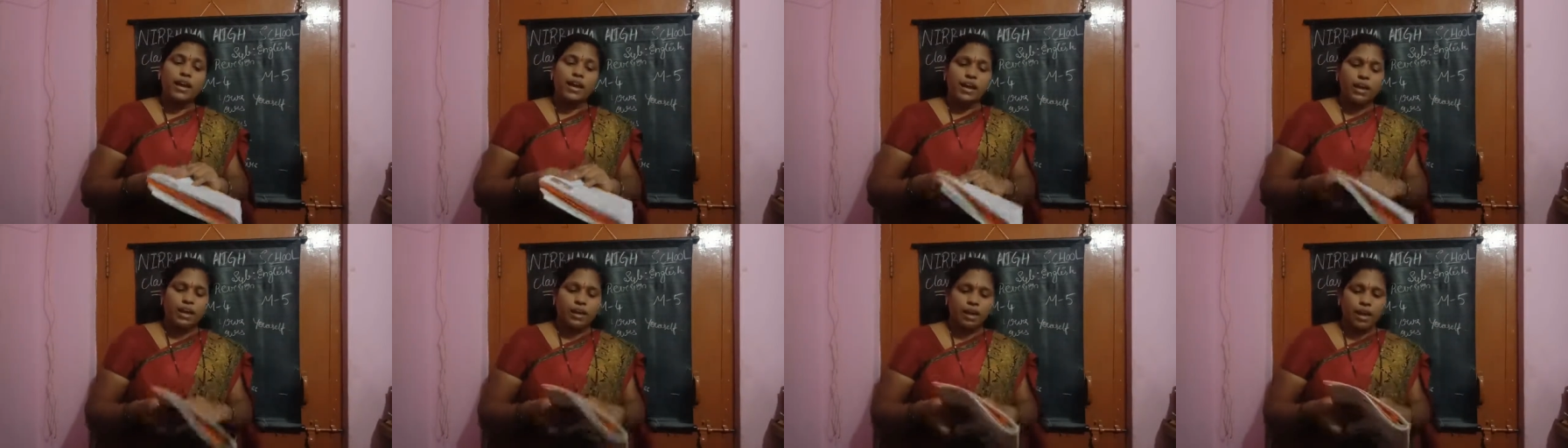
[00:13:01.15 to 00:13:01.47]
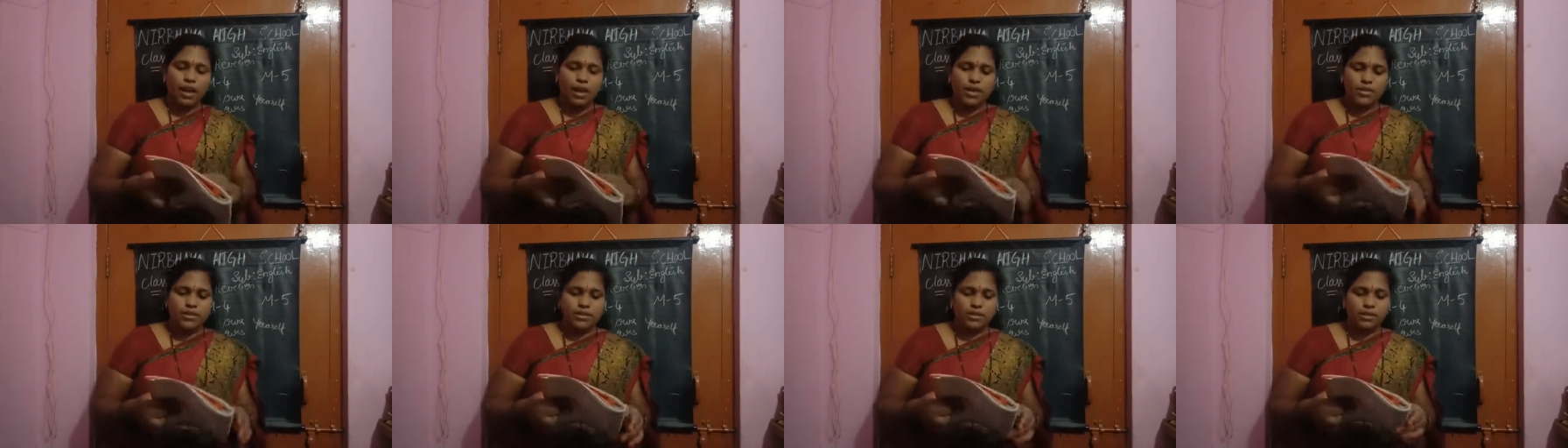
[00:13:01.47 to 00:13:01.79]

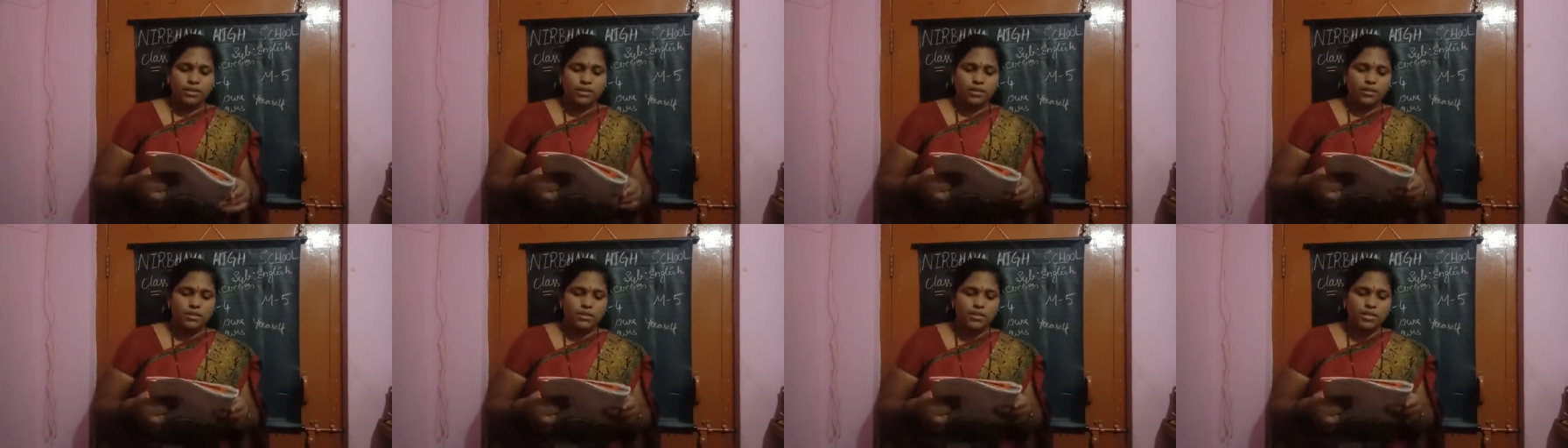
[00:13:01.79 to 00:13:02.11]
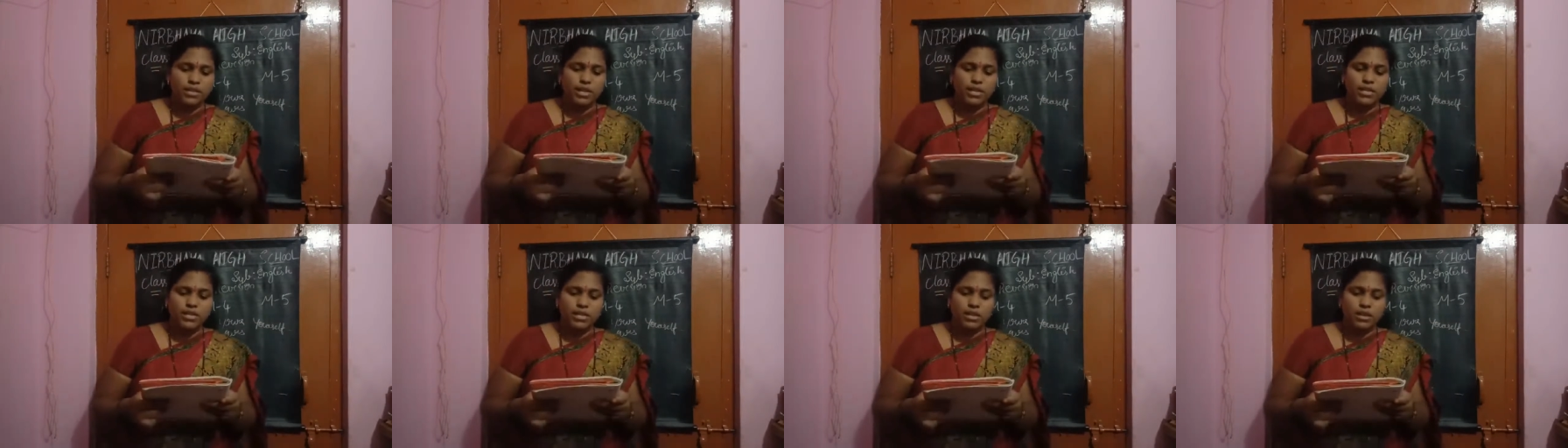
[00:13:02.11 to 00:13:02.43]
castle.
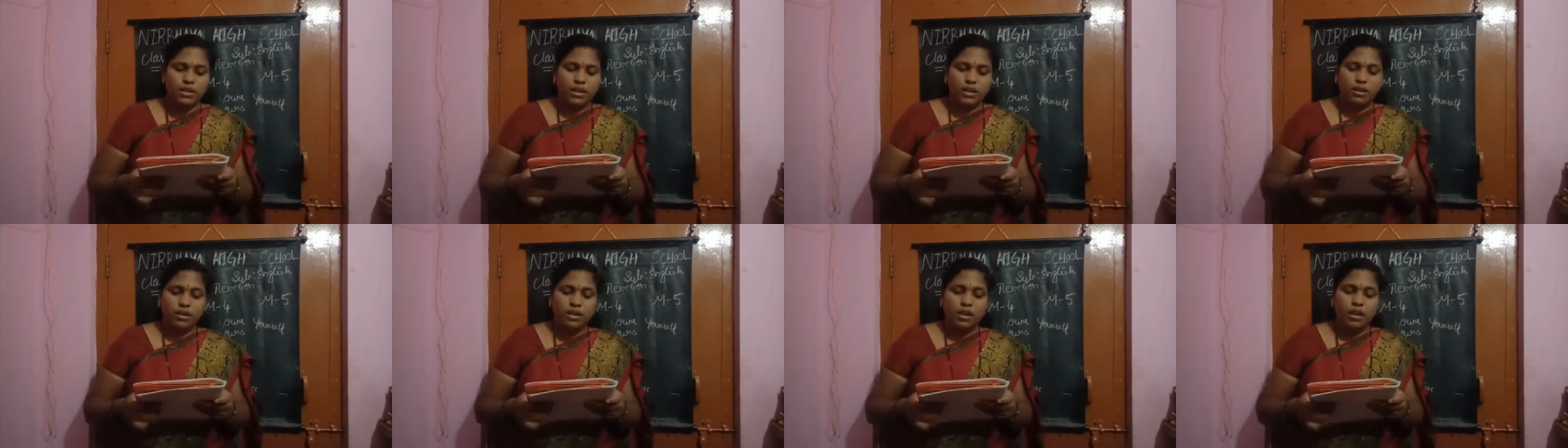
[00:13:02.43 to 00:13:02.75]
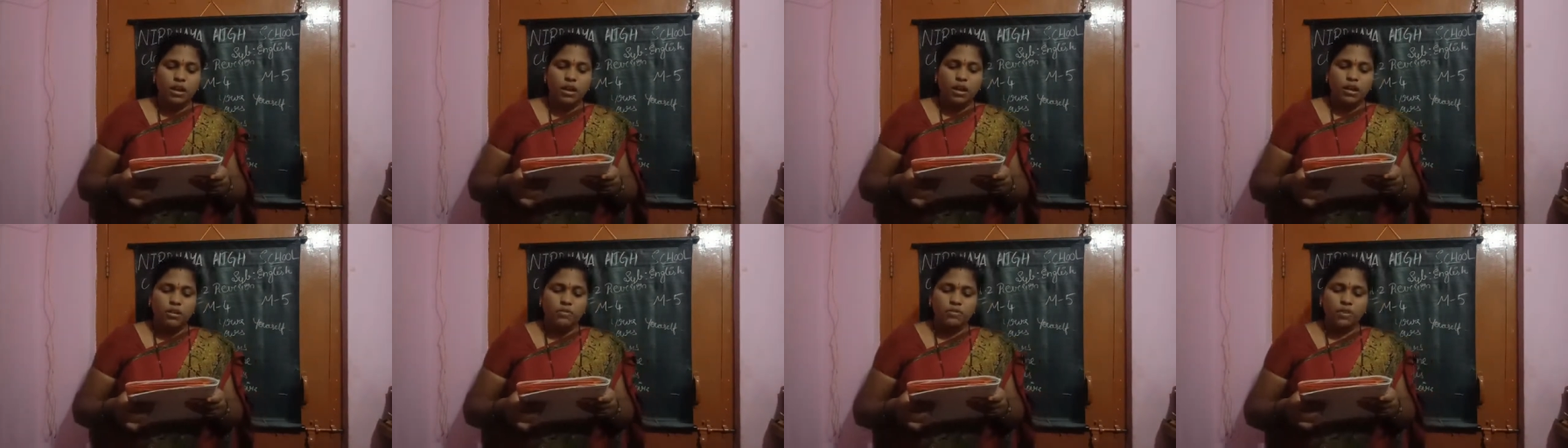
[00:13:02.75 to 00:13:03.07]
See children.
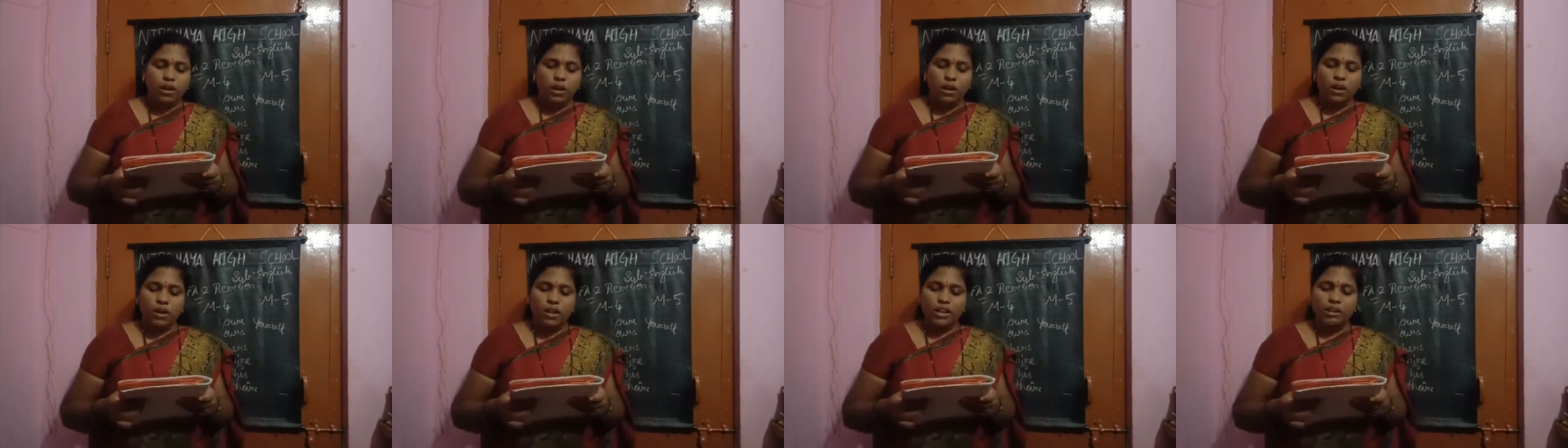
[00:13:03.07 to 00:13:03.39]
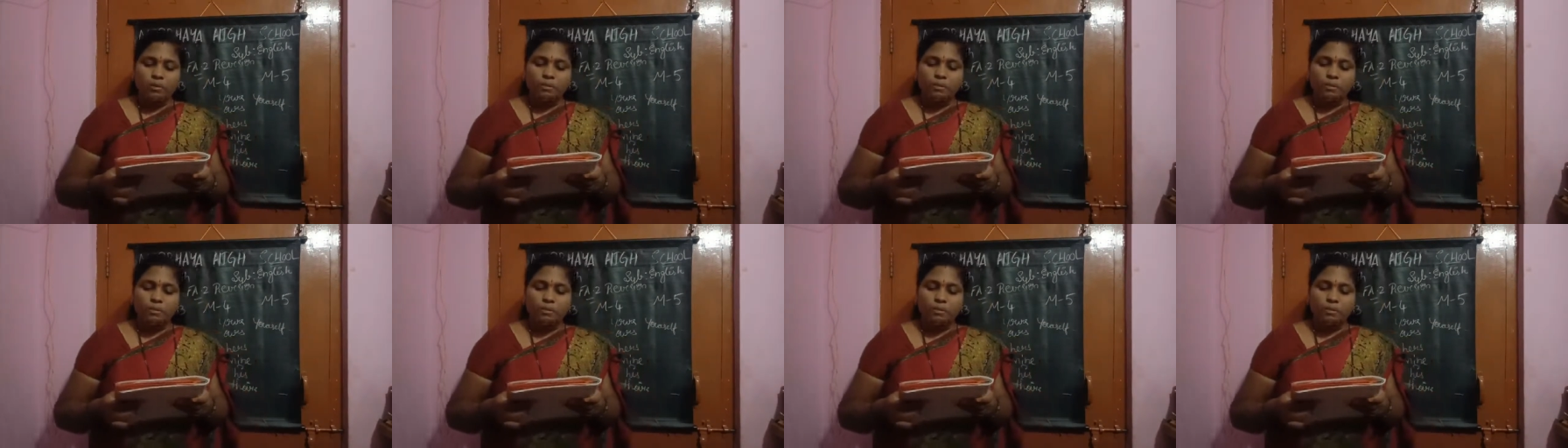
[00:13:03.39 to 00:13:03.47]
Following